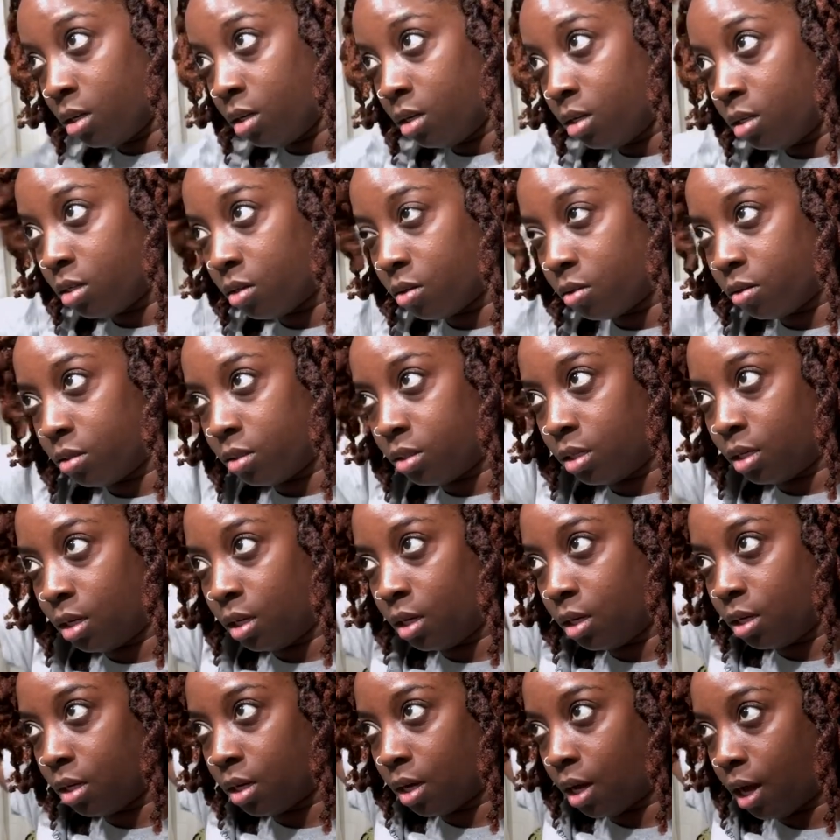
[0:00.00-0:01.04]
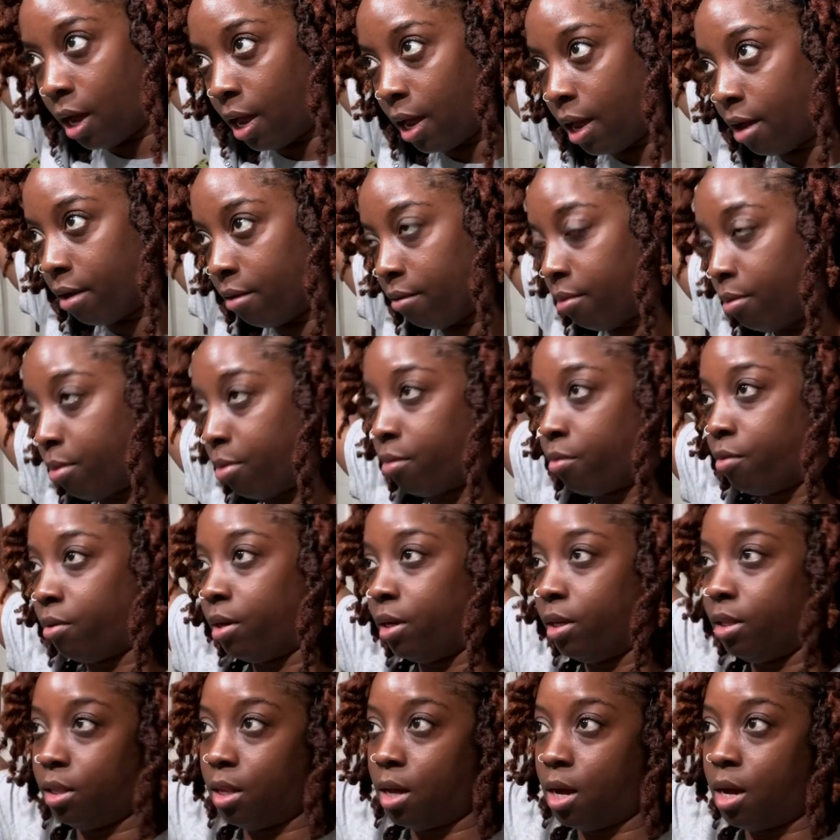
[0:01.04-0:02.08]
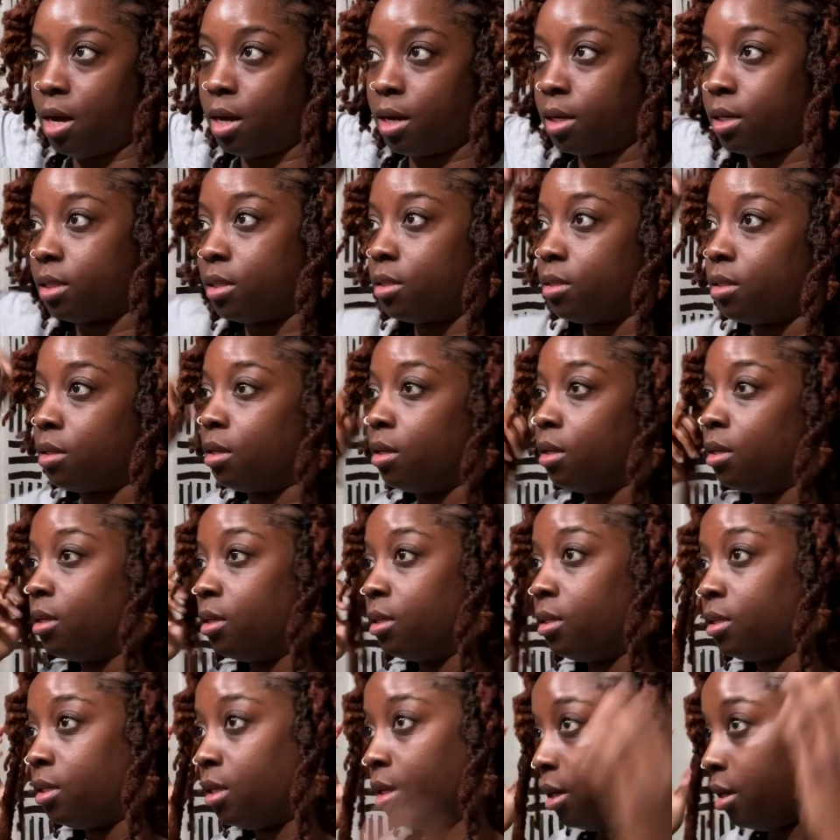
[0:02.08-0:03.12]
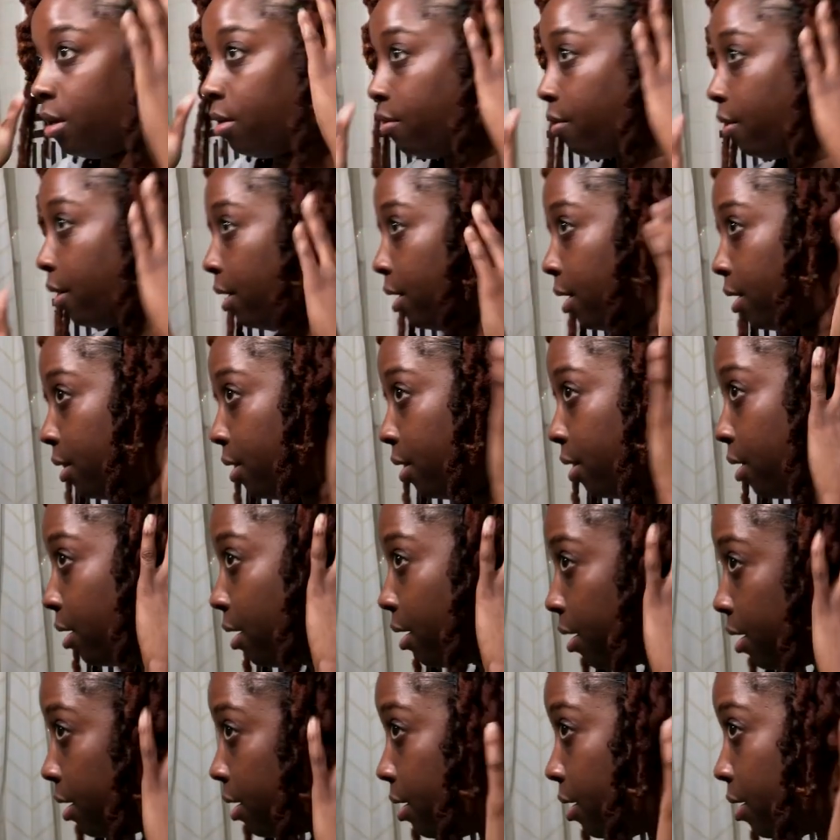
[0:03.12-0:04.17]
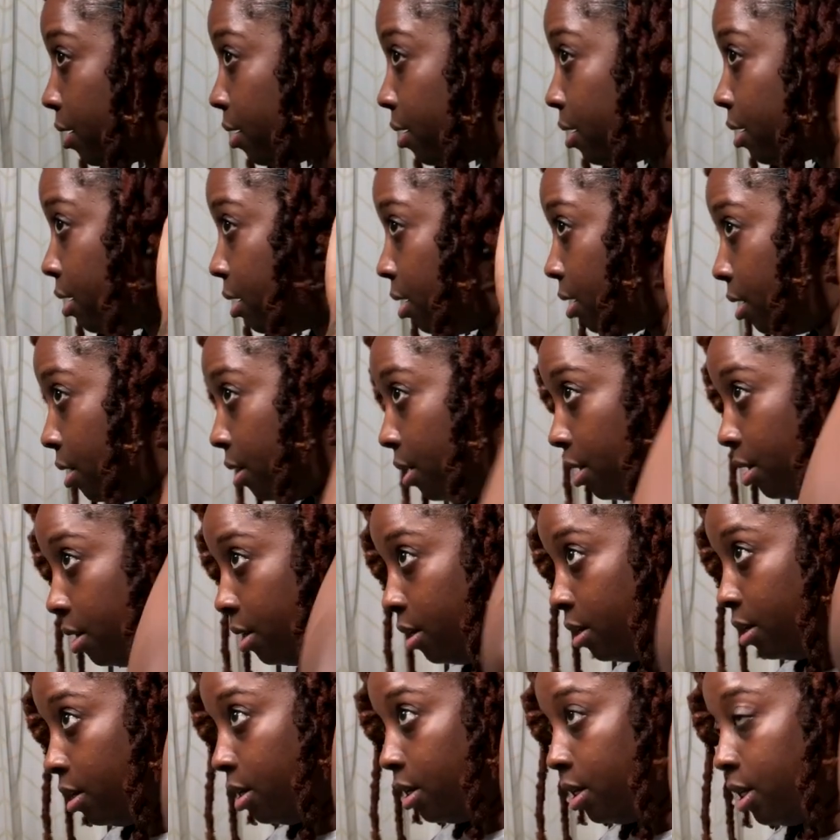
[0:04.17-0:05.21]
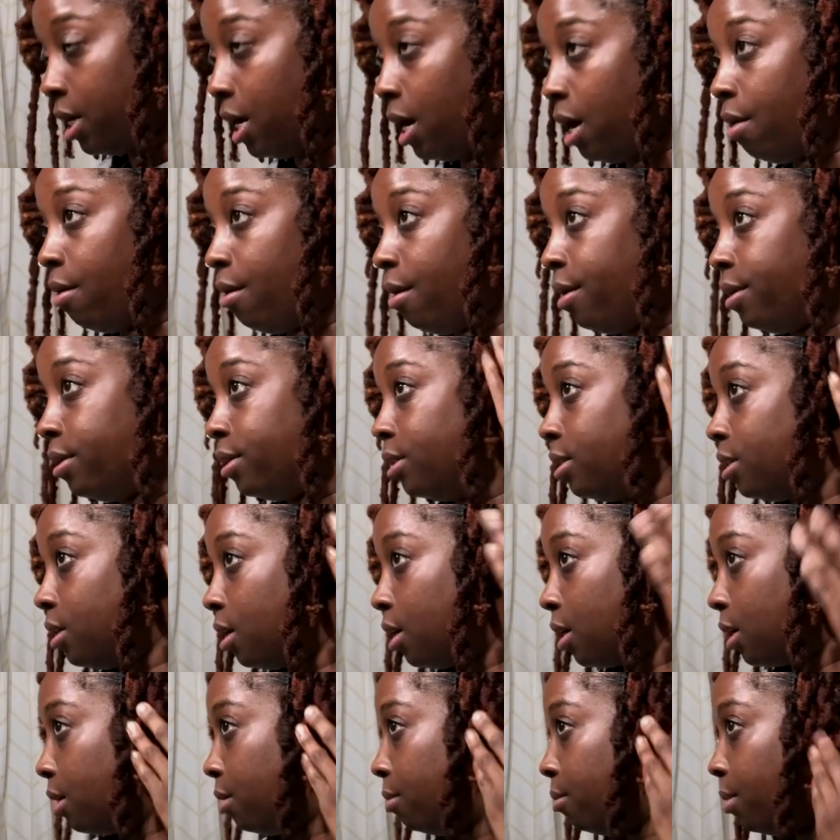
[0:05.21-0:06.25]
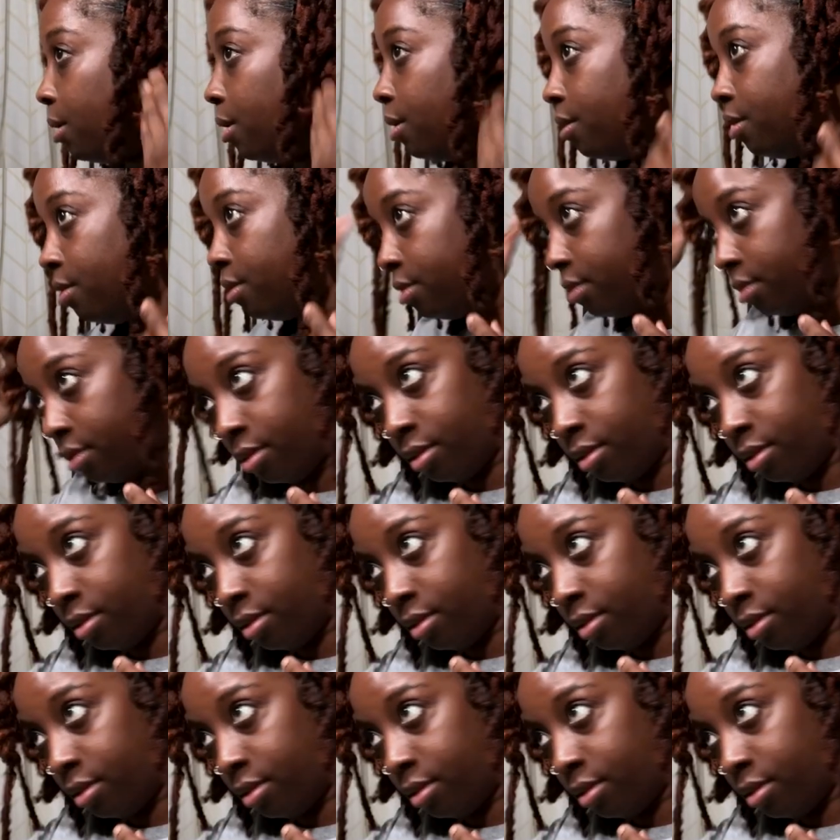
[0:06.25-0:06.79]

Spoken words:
So see, I have three locks sitting right there. Dawa, I was talking about.